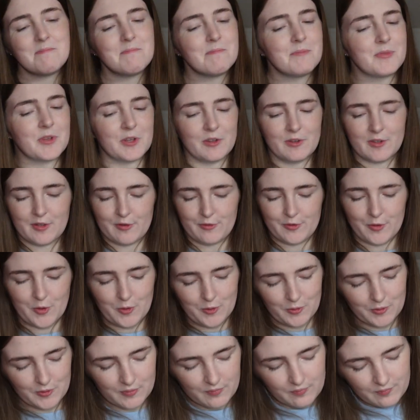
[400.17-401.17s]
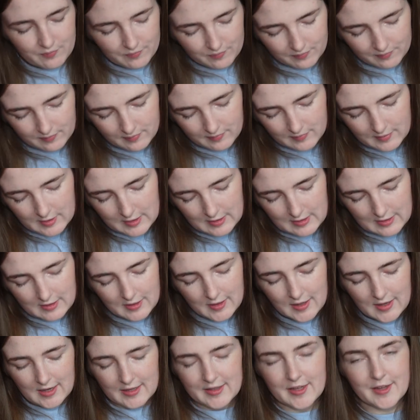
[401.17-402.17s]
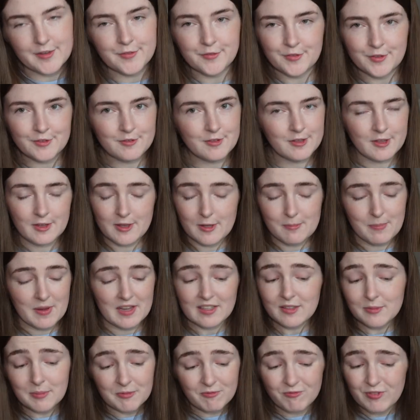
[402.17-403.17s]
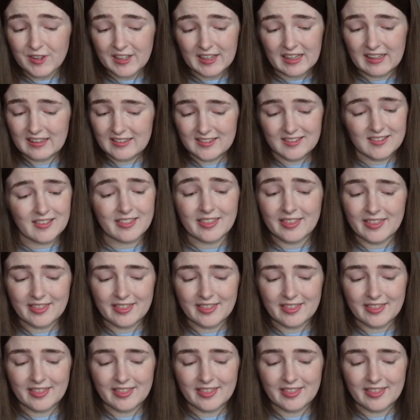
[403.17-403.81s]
Beautiful. And then the best thing is